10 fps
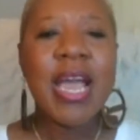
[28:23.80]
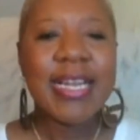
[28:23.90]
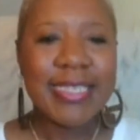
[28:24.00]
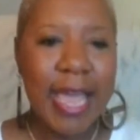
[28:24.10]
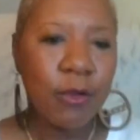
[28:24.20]

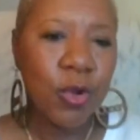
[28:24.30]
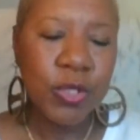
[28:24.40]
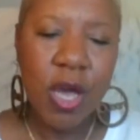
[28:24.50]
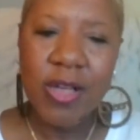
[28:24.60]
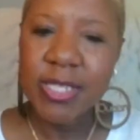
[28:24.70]
Download
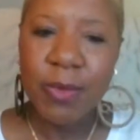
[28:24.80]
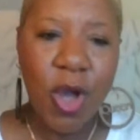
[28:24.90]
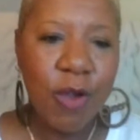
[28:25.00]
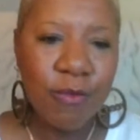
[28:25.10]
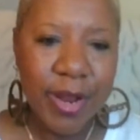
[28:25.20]
the Awesome
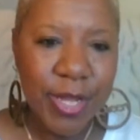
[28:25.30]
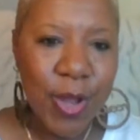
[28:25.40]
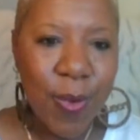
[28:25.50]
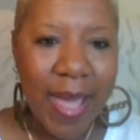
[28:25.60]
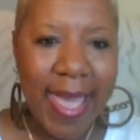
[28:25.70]
God
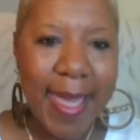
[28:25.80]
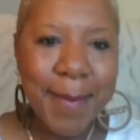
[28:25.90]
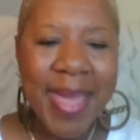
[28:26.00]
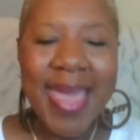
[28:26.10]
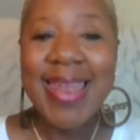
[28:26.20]
Radio app.
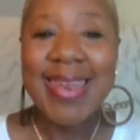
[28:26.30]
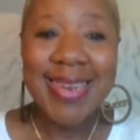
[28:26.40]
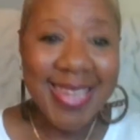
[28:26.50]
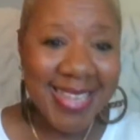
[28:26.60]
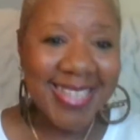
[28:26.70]

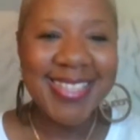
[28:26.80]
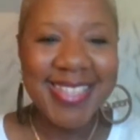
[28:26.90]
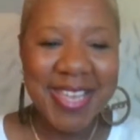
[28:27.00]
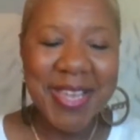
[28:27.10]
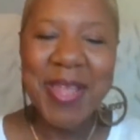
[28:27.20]

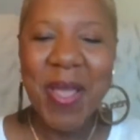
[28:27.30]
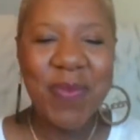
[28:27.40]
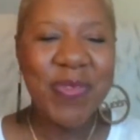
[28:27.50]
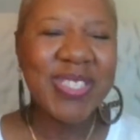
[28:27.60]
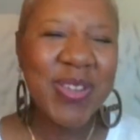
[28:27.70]
Listen
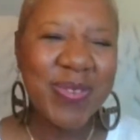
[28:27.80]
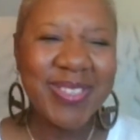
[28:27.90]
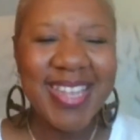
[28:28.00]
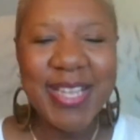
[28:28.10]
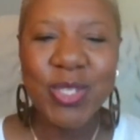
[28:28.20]
every single
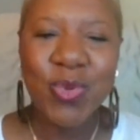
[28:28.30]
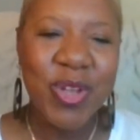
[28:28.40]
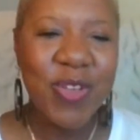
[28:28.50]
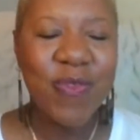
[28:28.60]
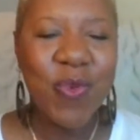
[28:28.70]
day,
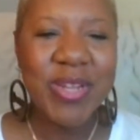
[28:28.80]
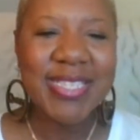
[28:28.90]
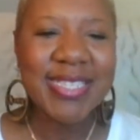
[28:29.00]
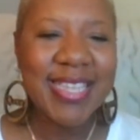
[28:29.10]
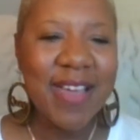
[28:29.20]

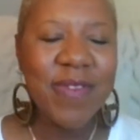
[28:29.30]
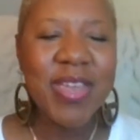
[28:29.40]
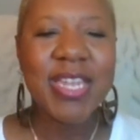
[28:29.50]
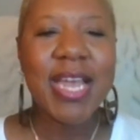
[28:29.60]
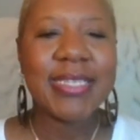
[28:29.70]

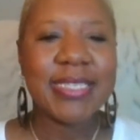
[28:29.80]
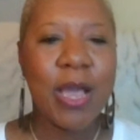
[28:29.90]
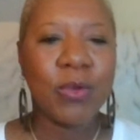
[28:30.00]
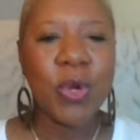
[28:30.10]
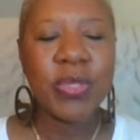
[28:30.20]
24/7.
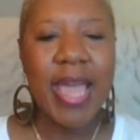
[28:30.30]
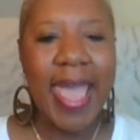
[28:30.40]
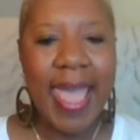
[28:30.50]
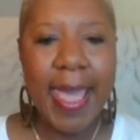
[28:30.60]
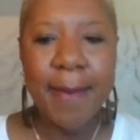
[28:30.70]
Download the
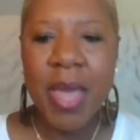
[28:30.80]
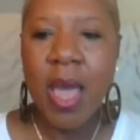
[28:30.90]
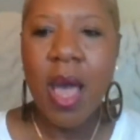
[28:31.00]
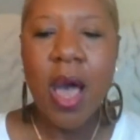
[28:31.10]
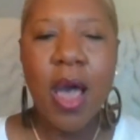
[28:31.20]
app.
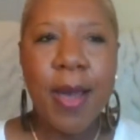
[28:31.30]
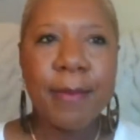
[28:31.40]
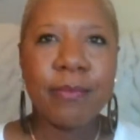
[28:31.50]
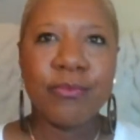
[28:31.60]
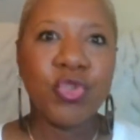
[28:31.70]

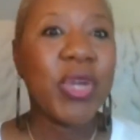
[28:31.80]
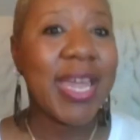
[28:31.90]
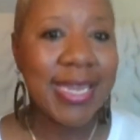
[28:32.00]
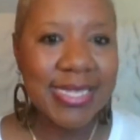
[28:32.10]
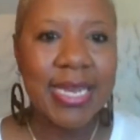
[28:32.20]
You can
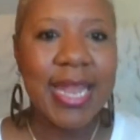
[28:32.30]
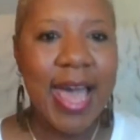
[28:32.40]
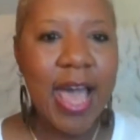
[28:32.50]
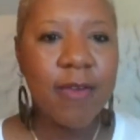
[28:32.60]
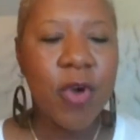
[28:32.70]
listen
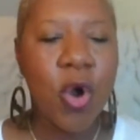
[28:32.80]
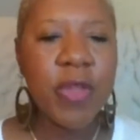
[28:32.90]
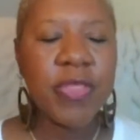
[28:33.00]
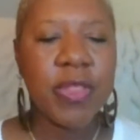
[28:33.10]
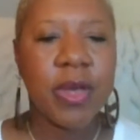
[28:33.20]
live
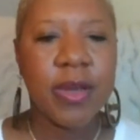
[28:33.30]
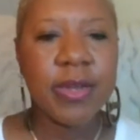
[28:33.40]
on the